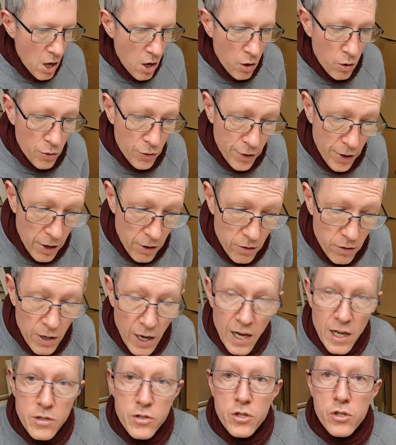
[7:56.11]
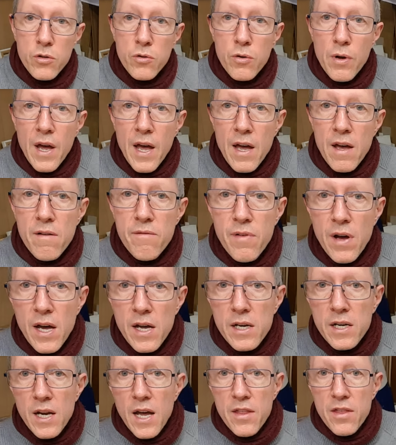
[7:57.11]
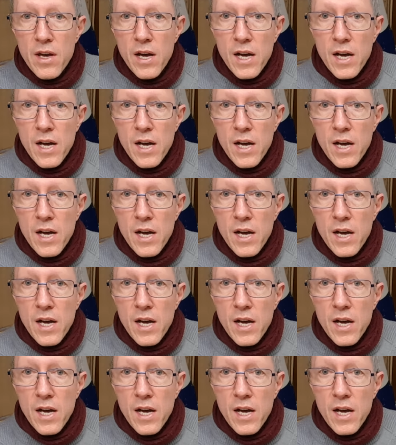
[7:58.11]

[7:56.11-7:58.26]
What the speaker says: although I do have another